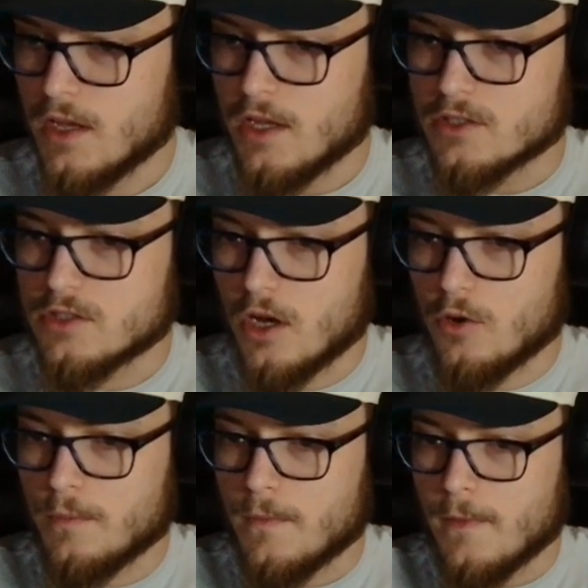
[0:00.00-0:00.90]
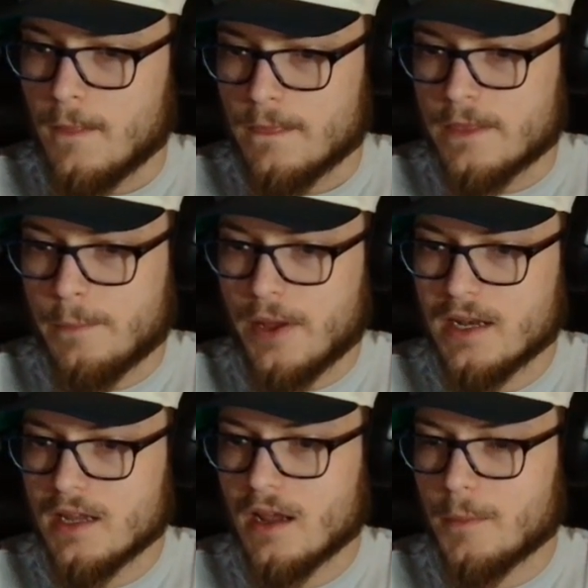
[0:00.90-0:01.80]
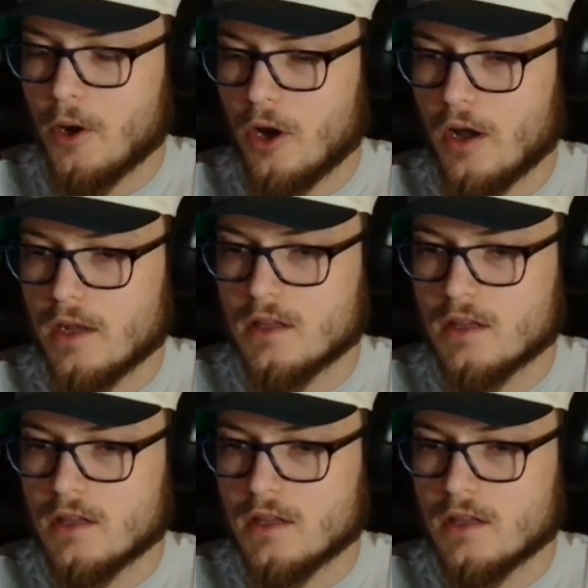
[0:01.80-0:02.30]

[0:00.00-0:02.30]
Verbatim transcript: So depending upon